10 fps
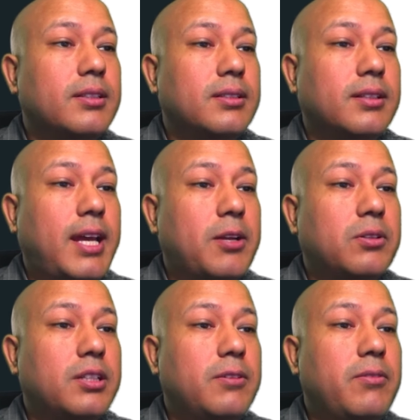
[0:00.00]
Nikon
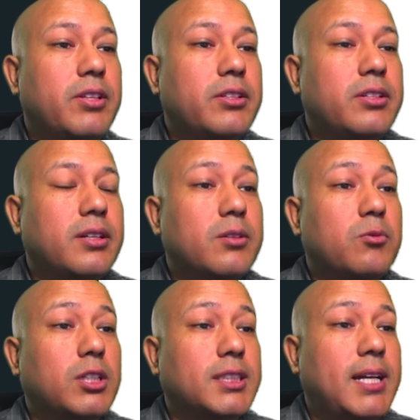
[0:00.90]
D5300
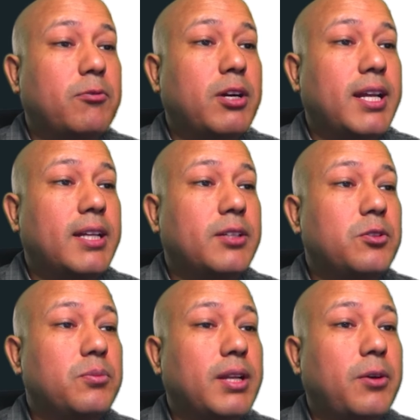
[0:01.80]
was one ad group.
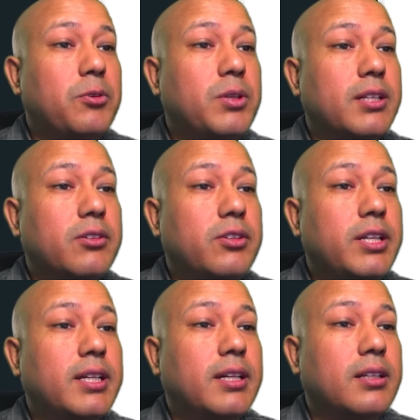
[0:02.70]
Now you can create
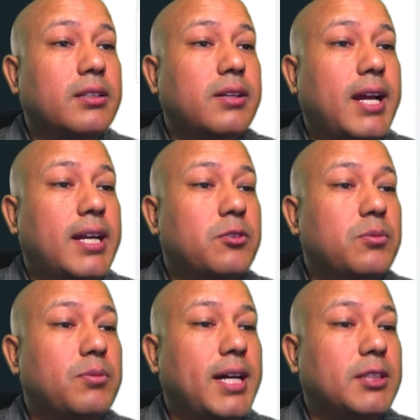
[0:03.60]
another ad group
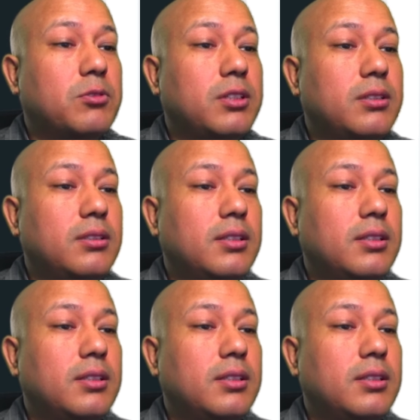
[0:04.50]
as well.